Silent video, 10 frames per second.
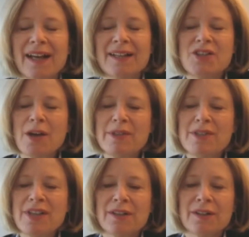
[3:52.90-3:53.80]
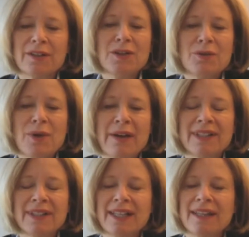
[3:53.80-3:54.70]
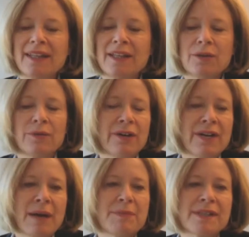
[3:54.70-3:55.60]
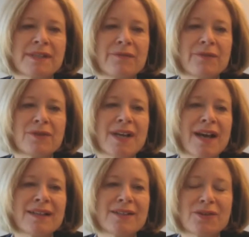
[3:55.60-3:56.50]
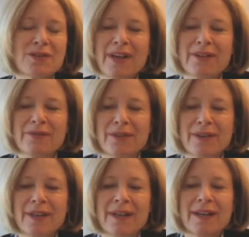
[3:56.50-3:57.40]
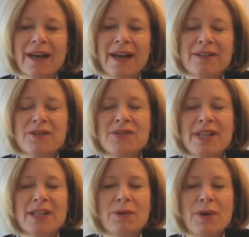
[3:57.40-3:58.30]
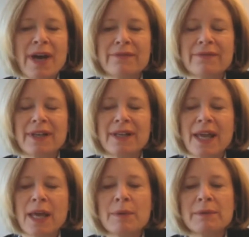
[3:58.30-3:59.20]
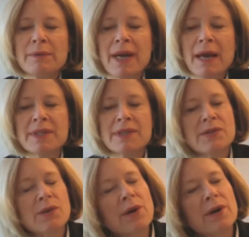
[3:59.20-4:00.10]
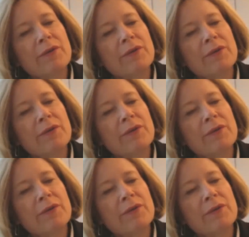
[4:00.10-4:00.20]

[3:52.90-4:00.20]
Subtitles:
Jean-Michel, you have a lengthy career in optics and photonics yourself. I understand you have an Enabled by Optics story of